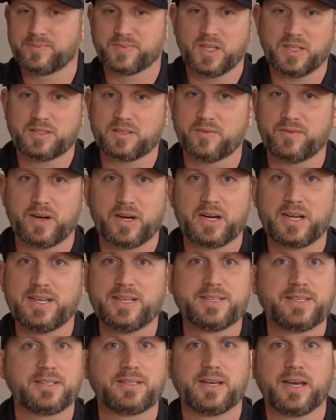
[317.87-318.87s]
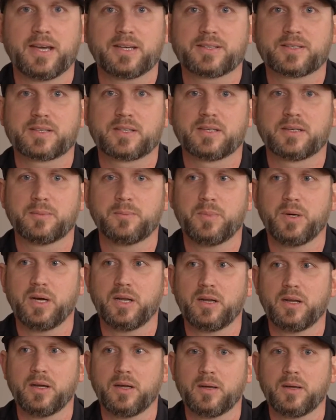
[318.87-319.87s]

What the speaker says: It's a very easy test, but